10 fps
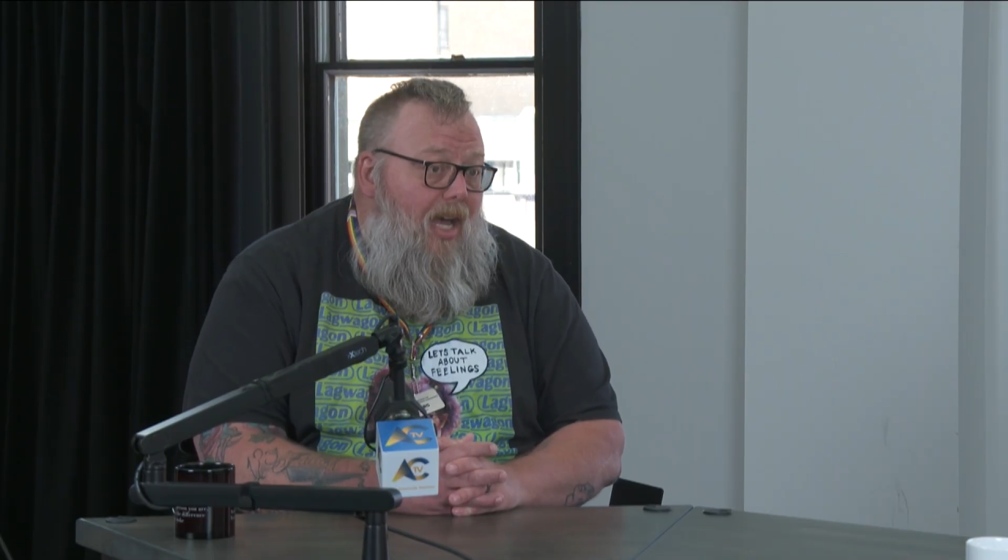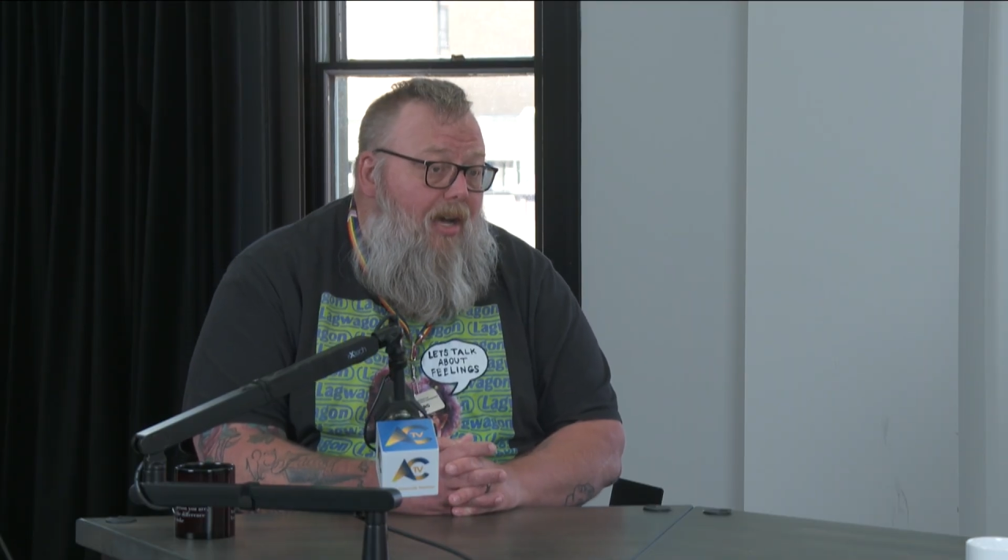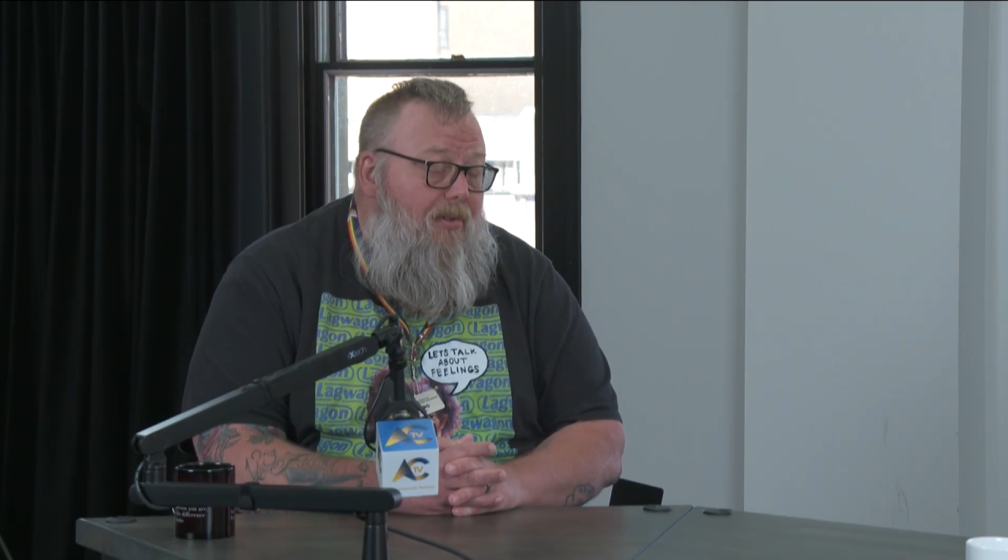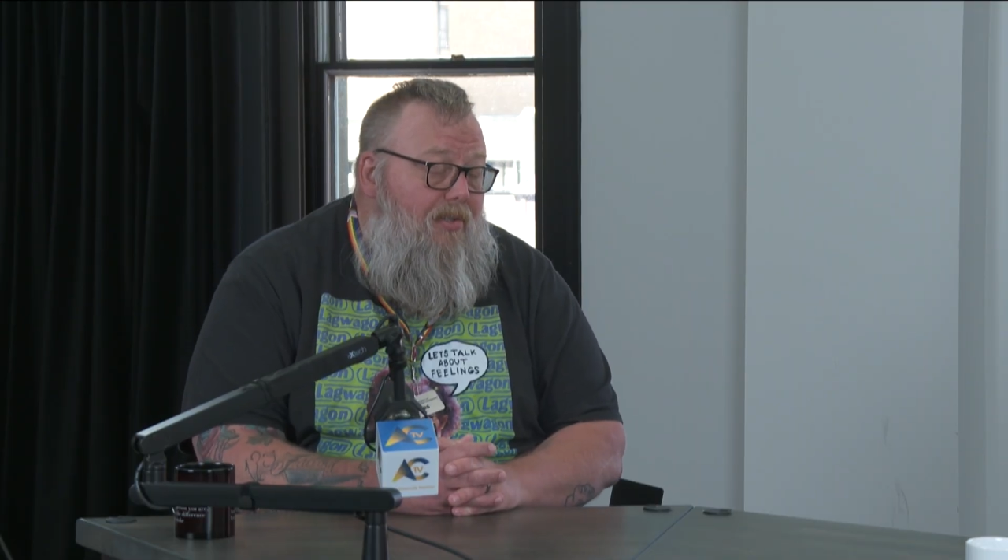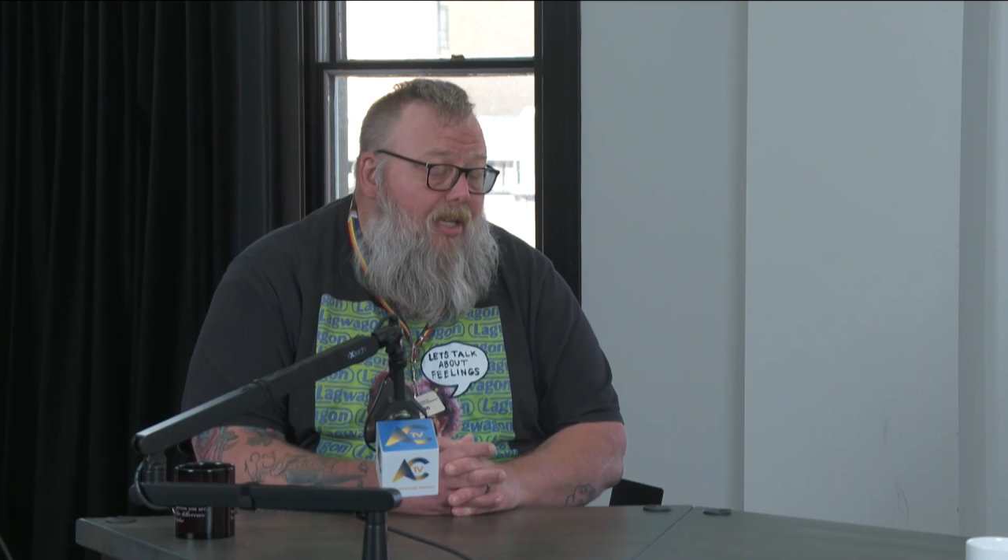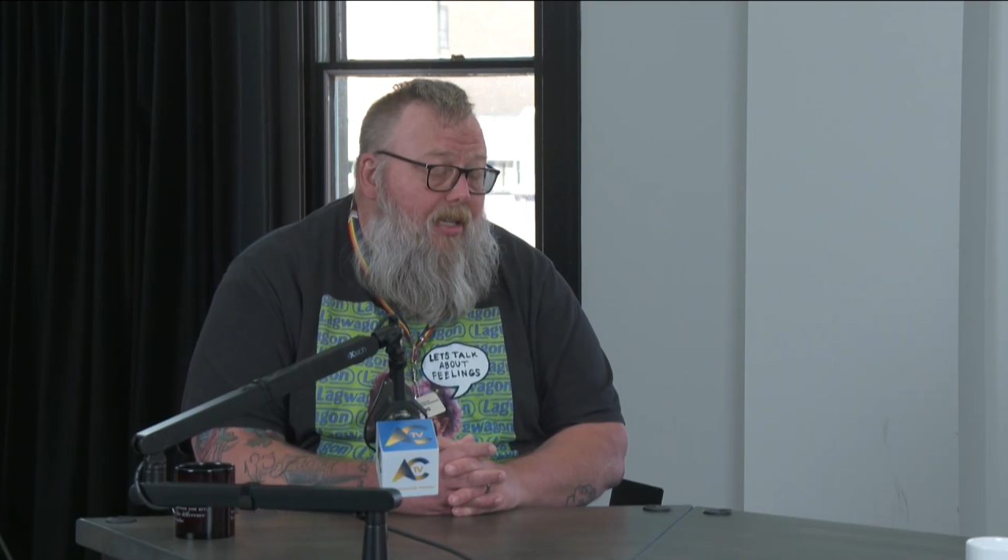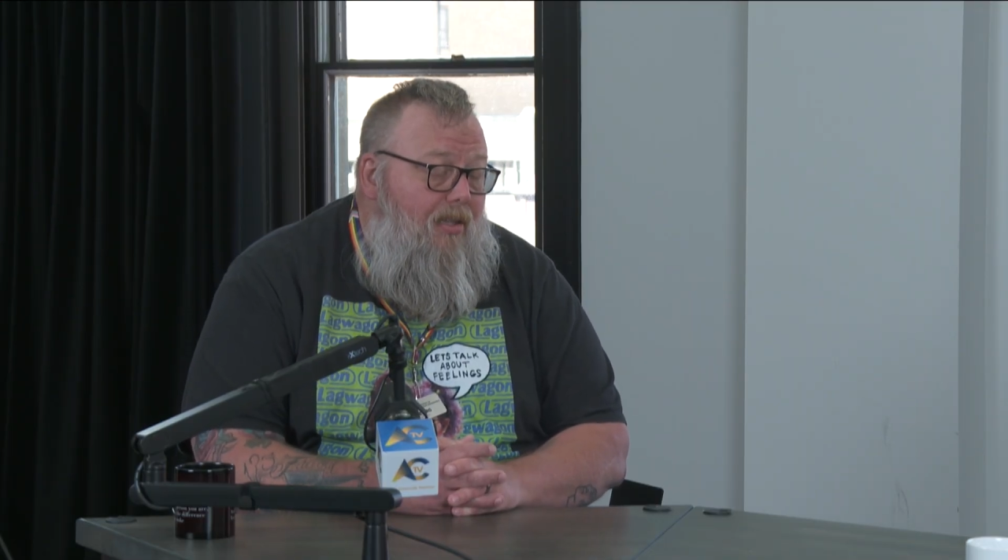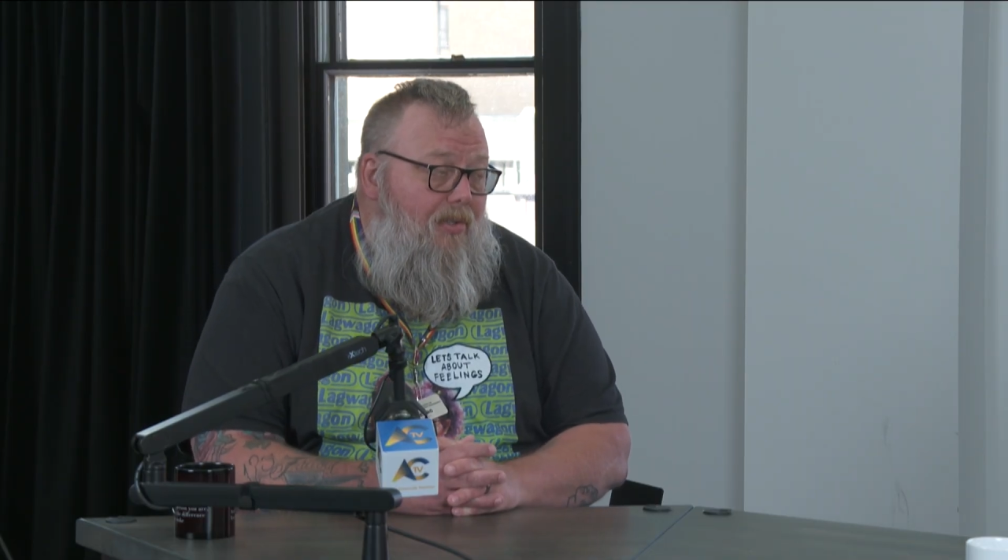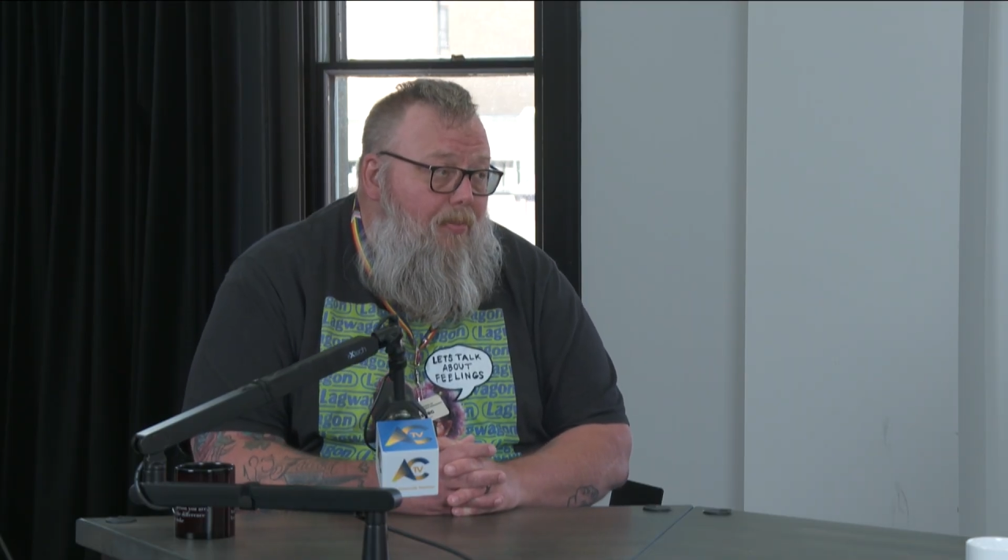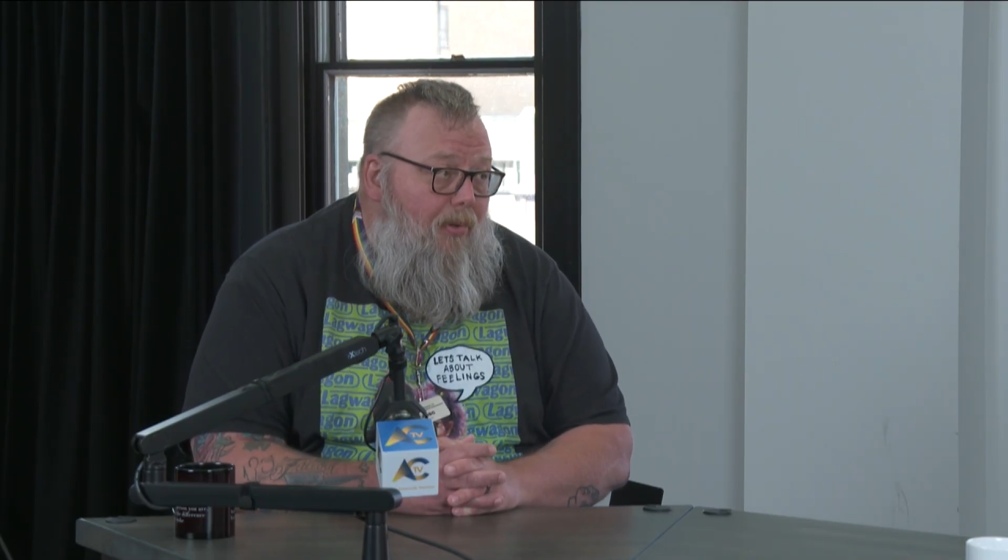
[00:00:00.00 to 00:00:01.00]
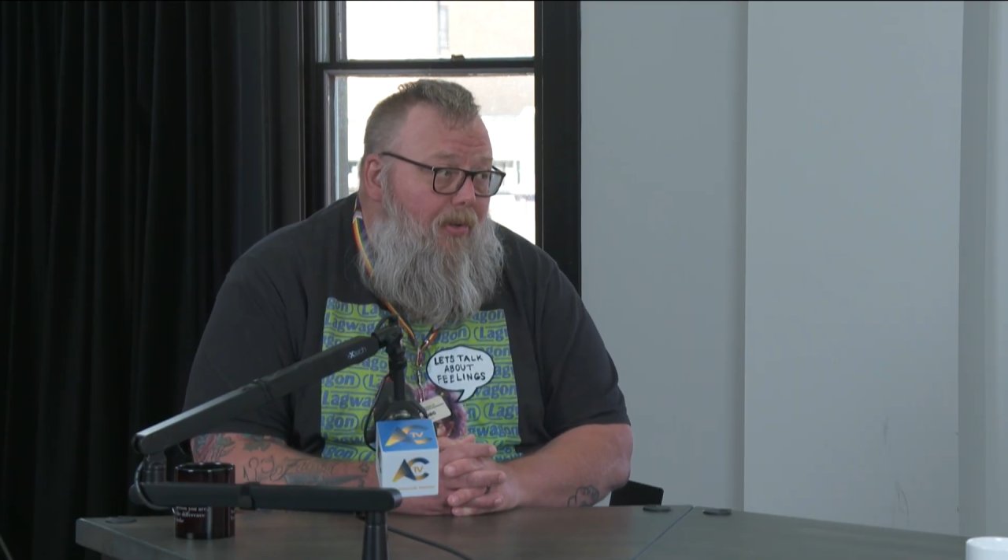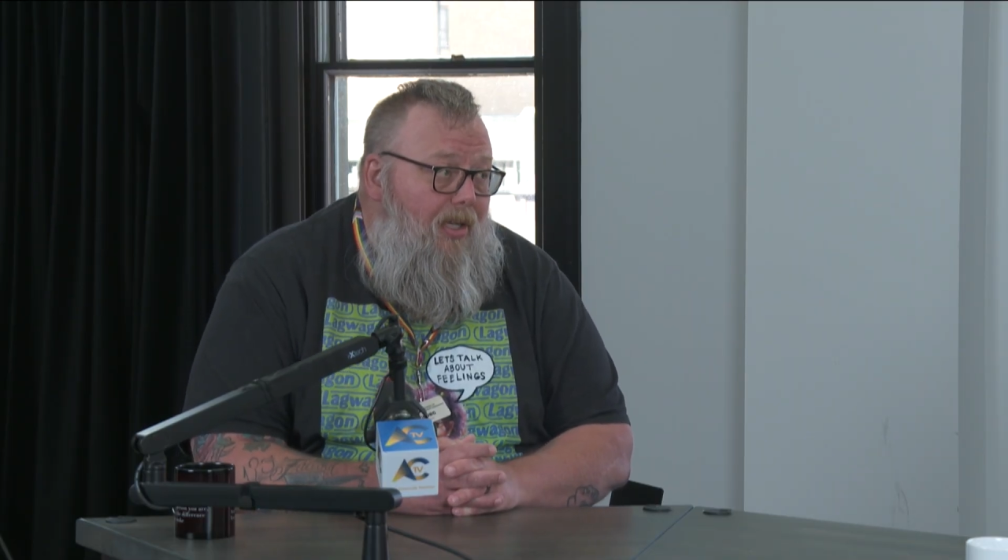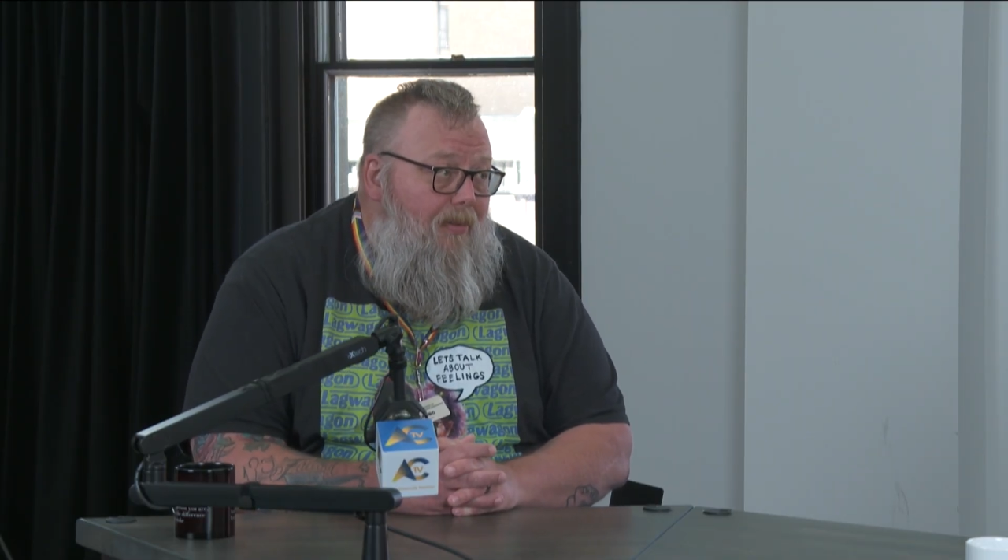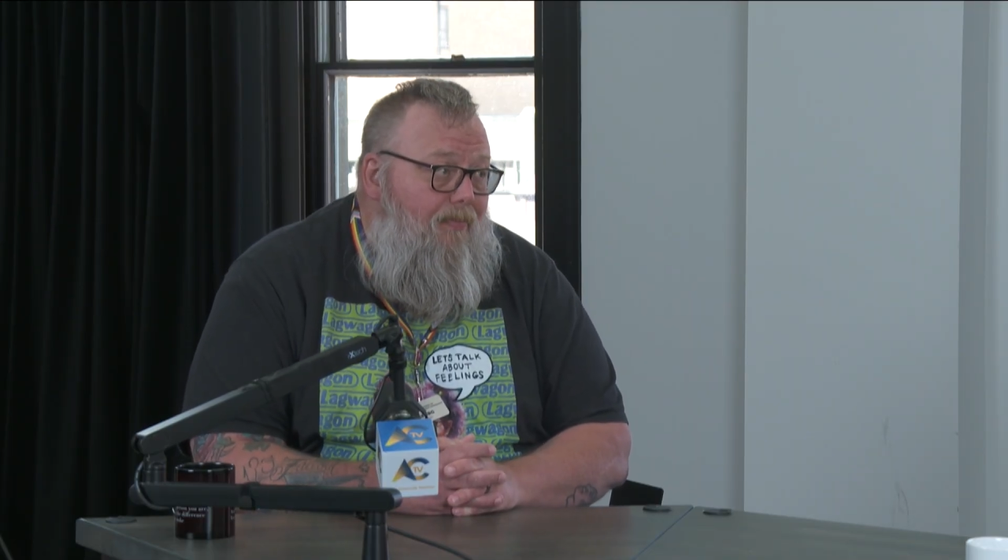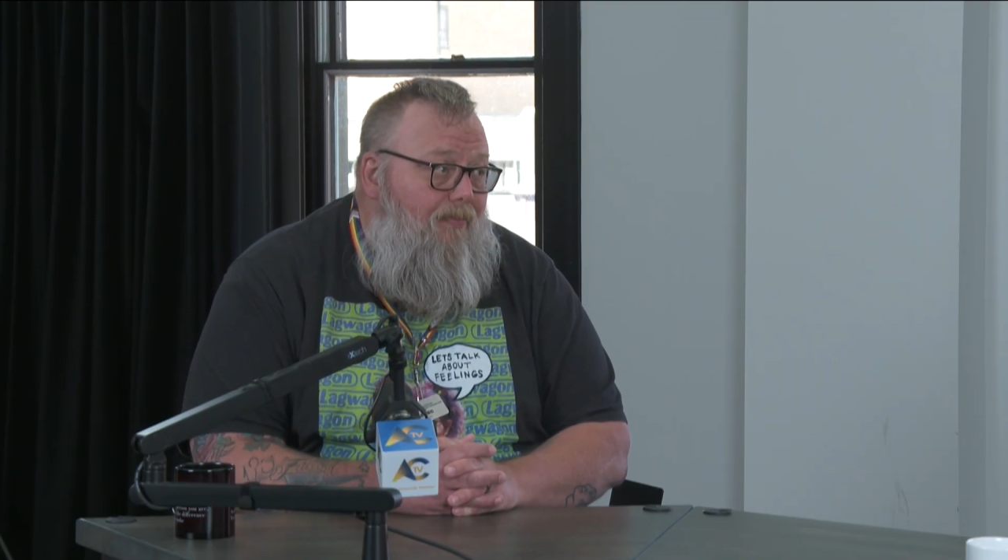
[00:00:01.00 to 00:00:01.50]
housing at this point.